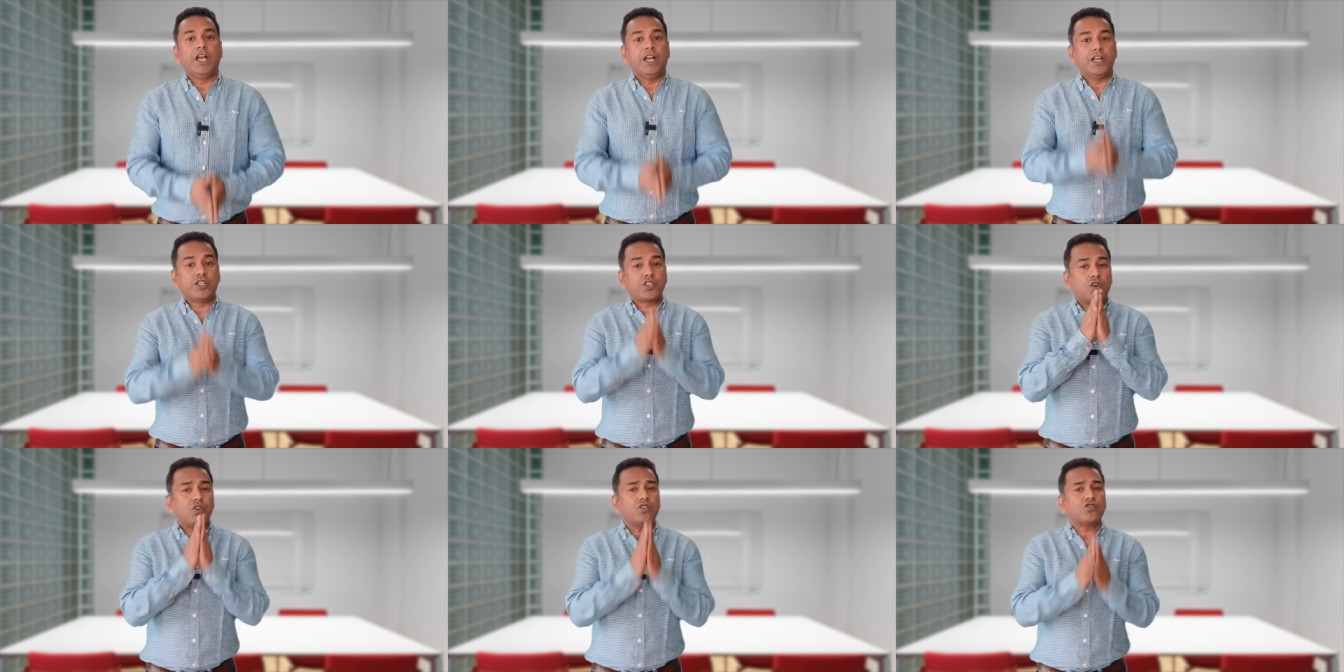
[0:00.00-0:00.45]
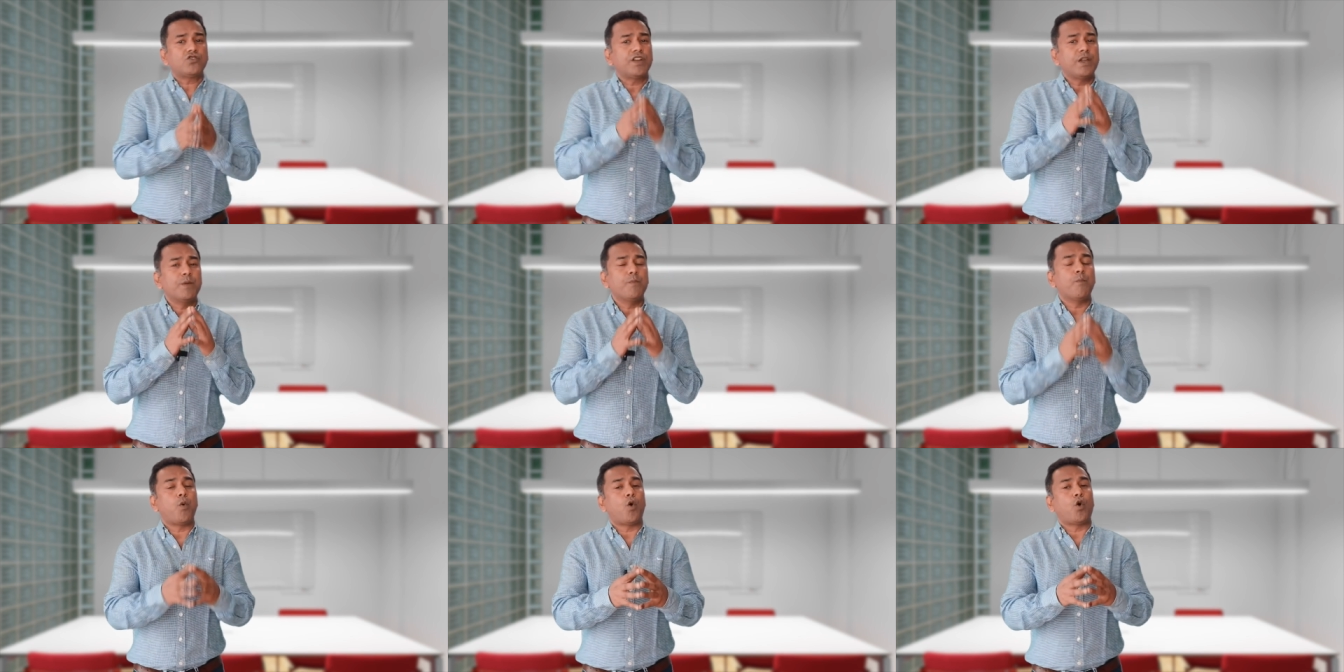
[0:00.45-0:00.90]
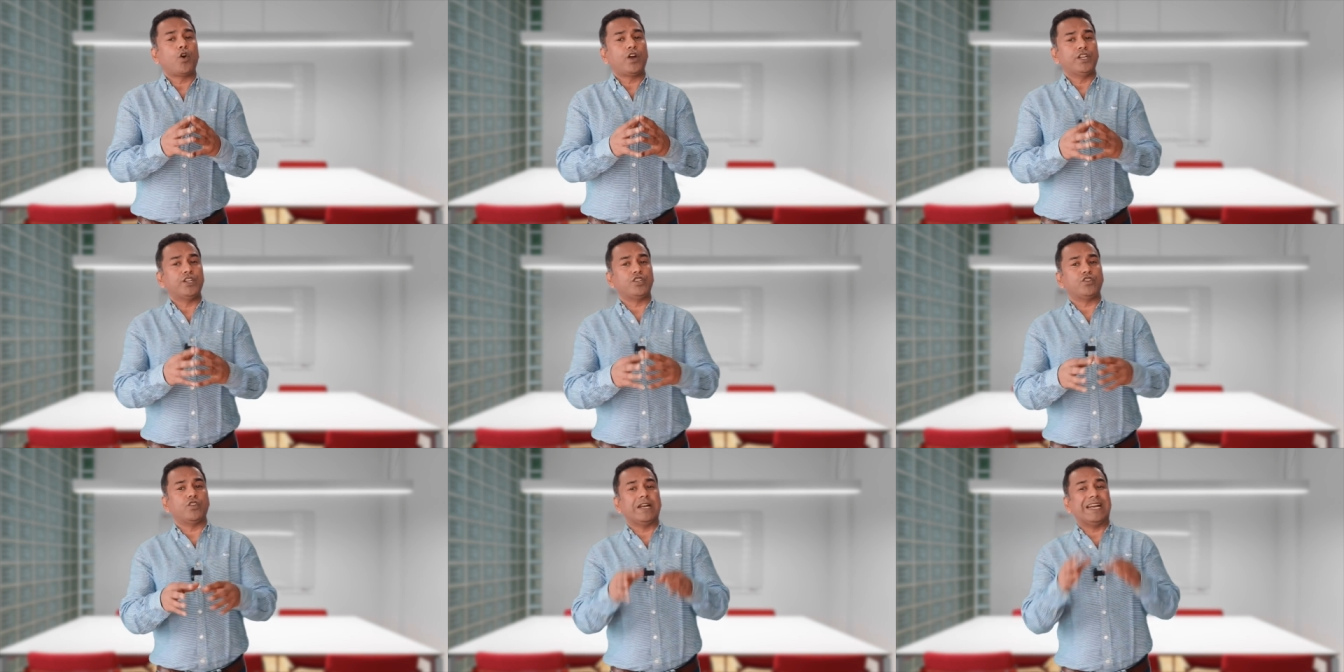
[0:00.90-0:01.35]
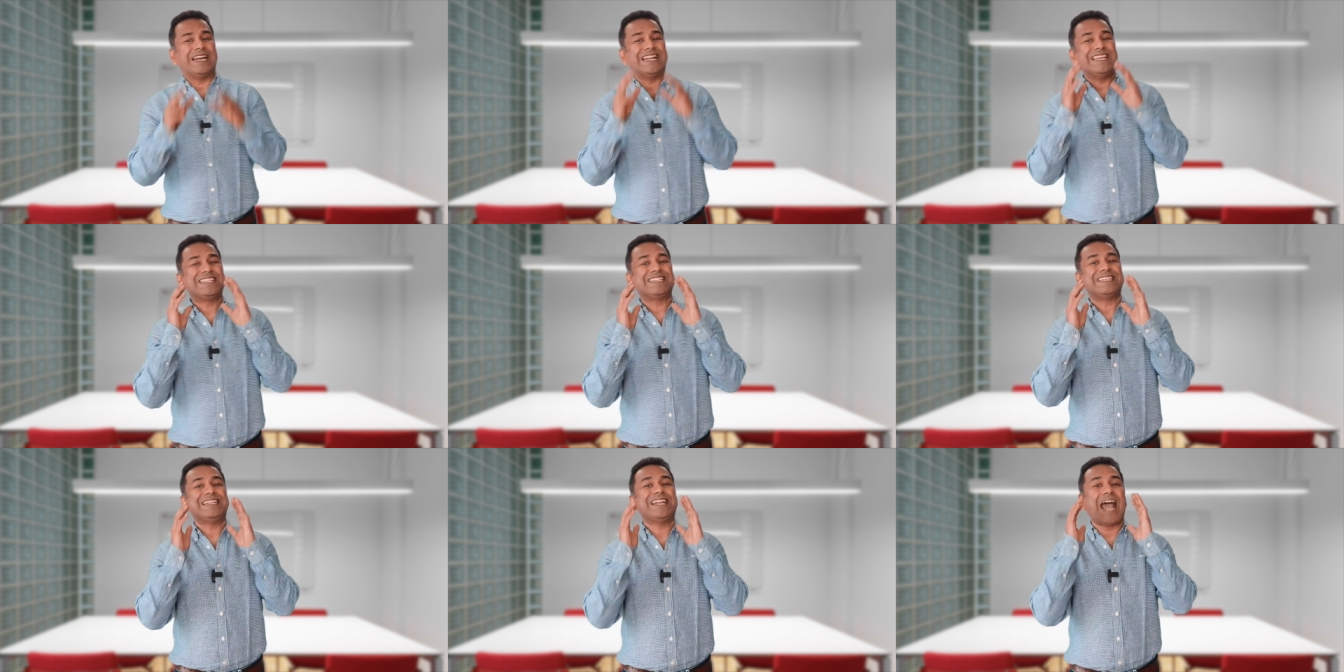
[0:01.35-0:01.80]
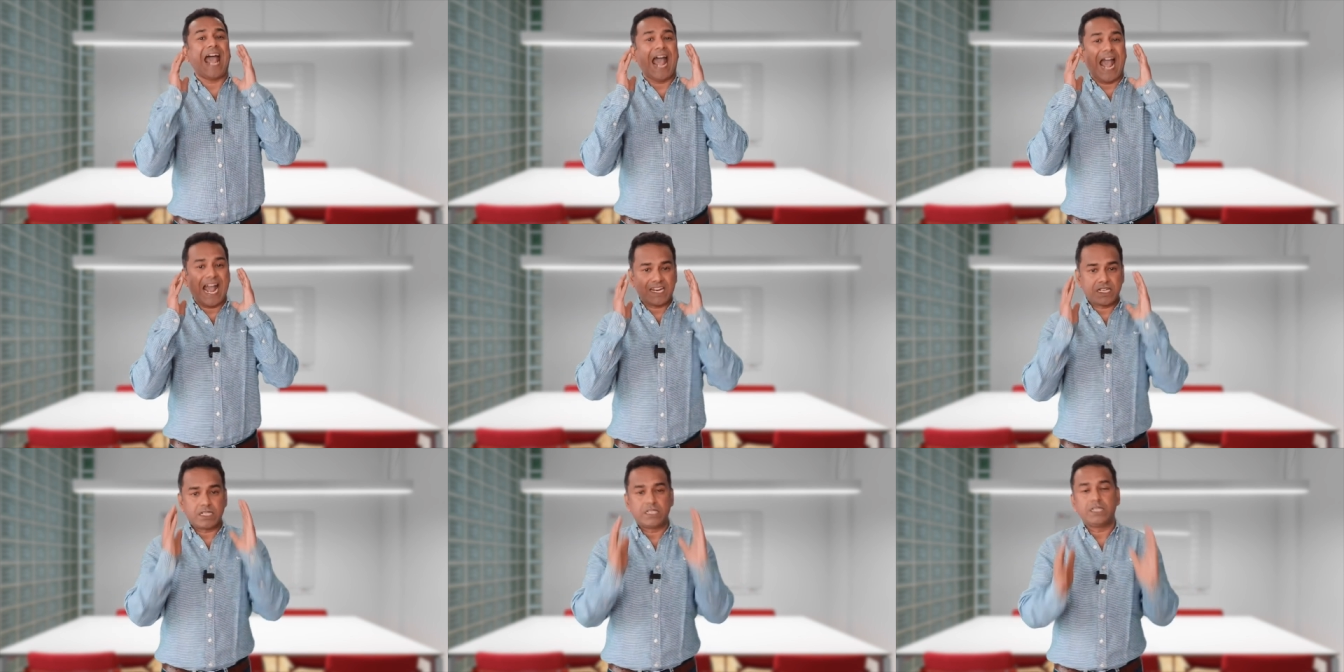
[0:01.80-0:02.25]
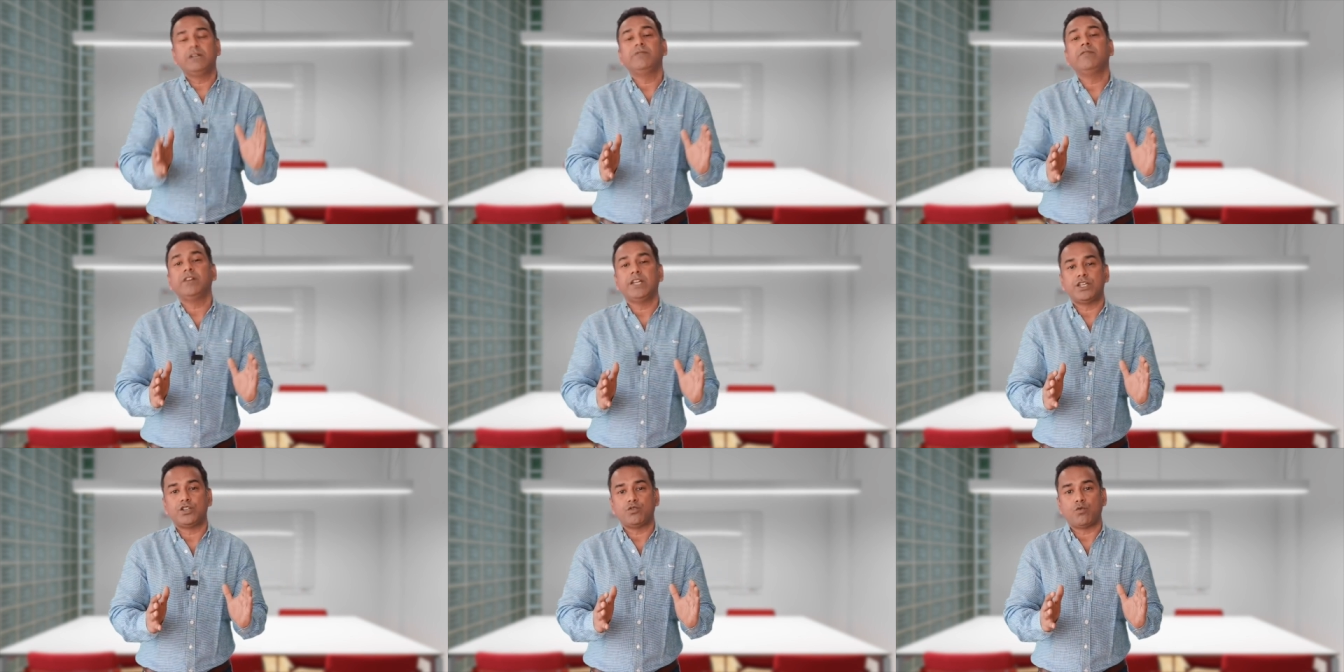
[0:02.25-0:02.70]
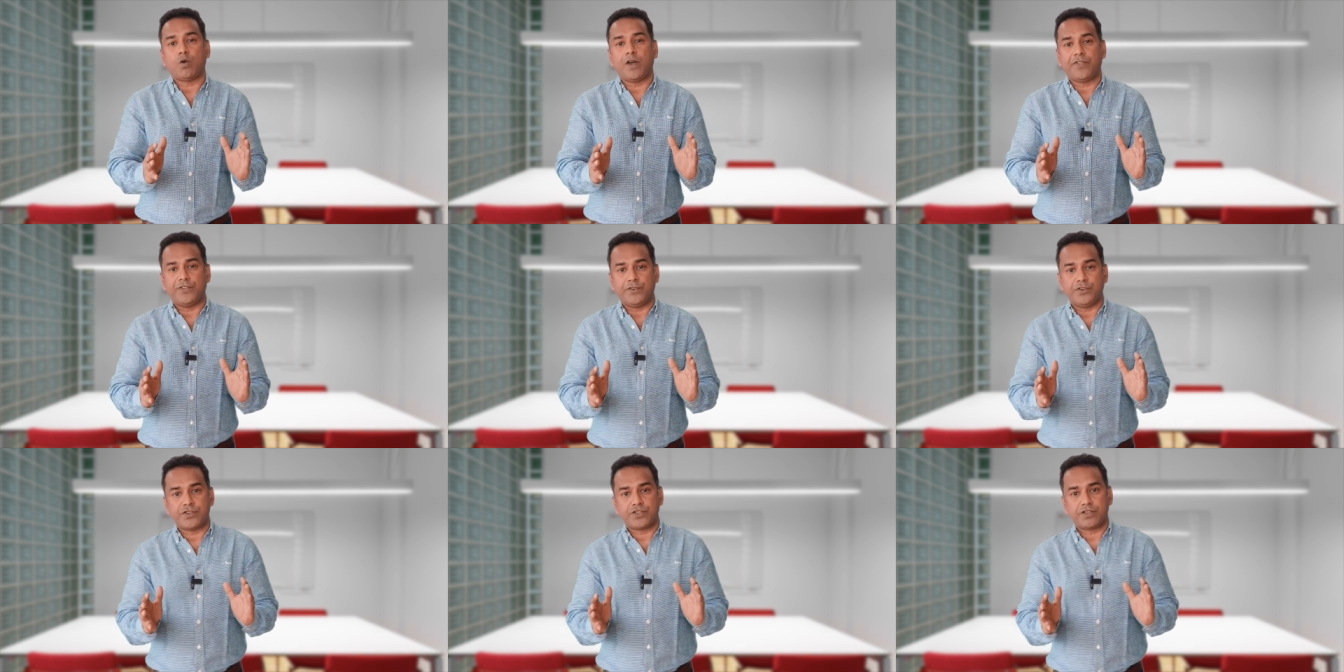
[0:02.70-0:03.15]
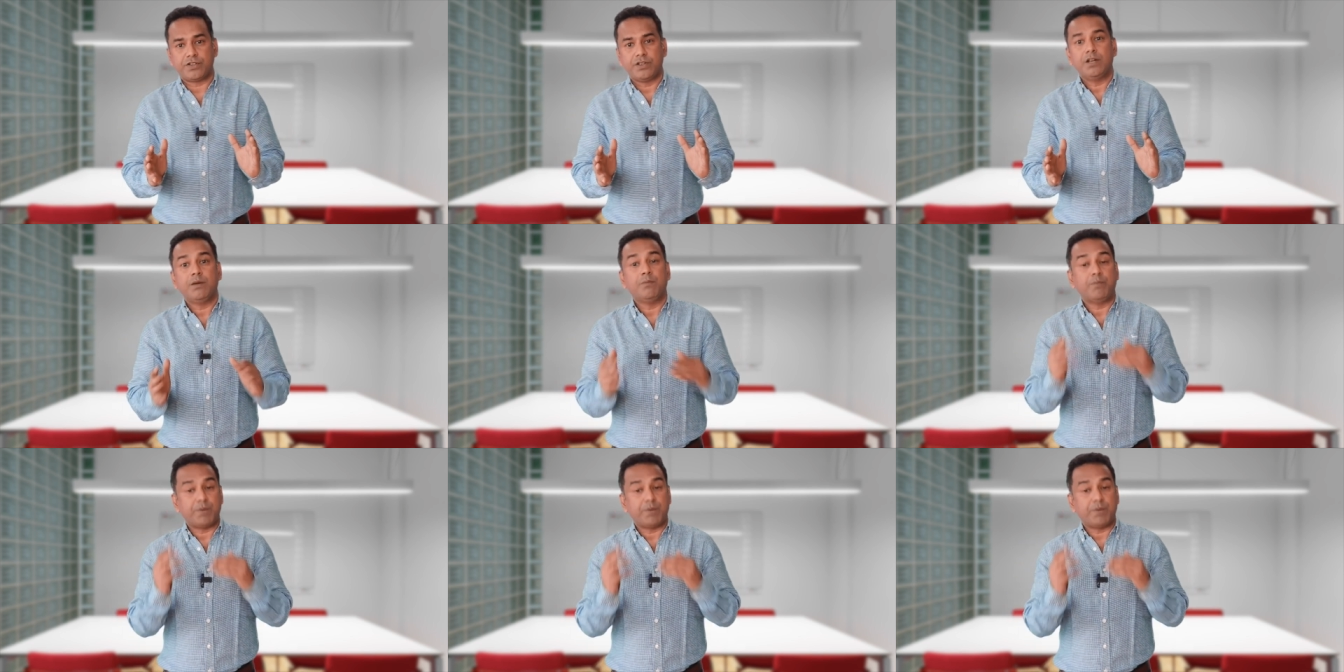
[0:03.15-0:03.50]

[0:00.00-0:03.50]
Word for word: It's also important to listen actively to others'